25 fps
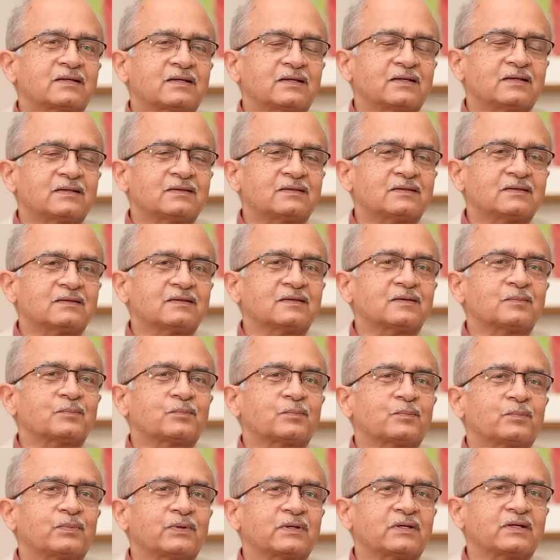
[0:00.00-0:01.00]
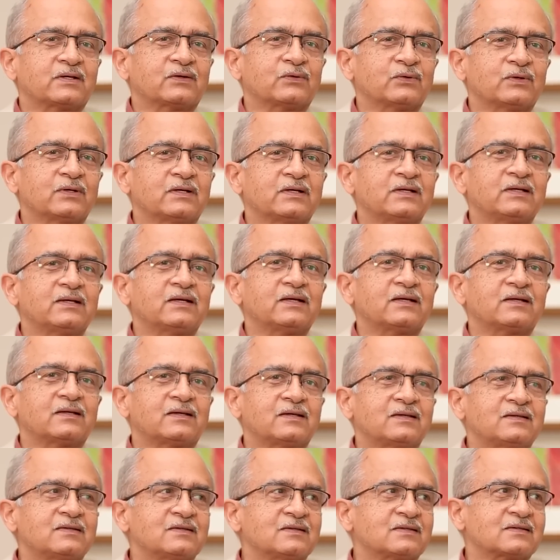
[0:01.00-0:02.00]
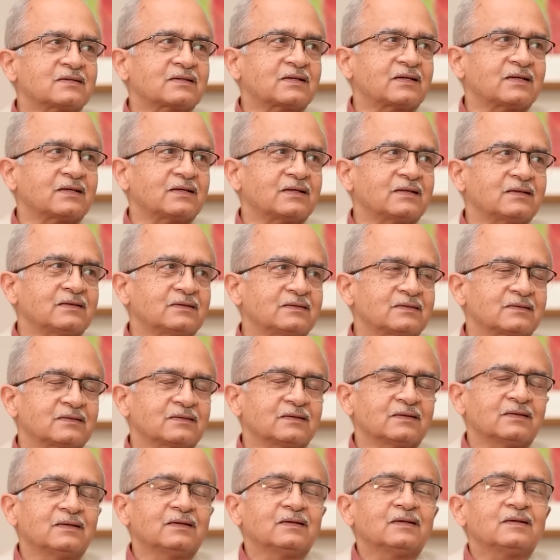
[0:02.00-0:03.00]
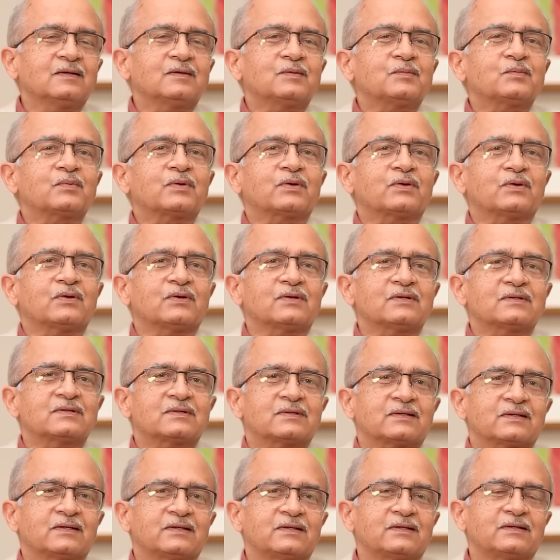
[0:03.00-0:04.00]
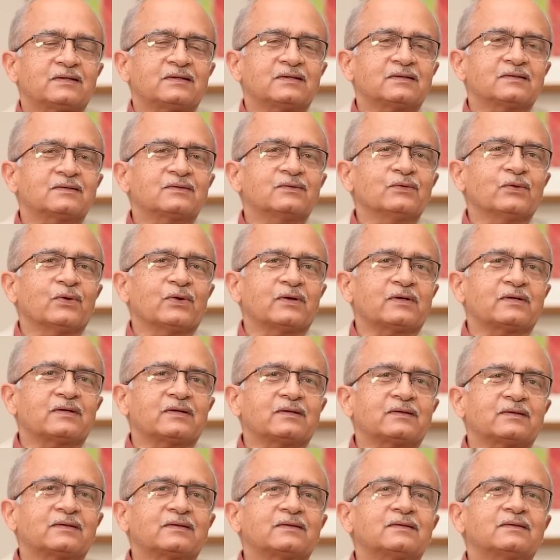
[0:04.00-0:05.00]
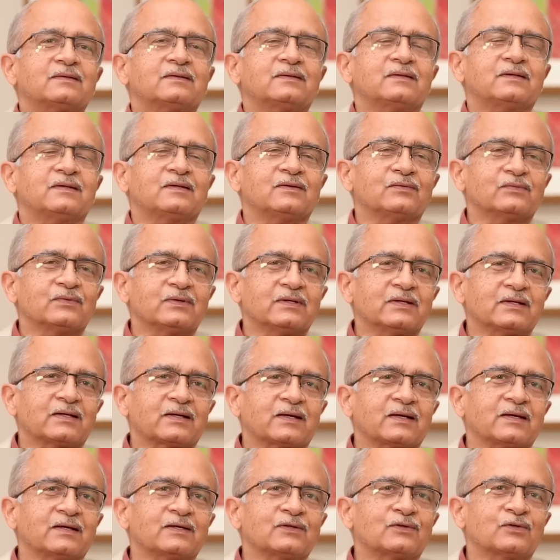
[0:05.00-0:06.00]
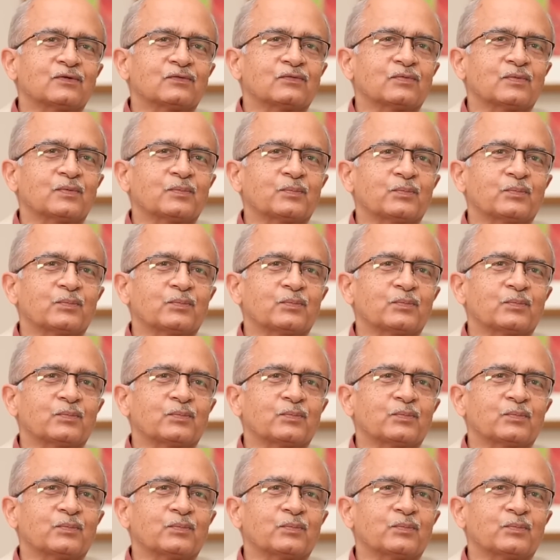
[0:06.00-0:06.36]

case is a particularly egregious case, because it is not even a case of a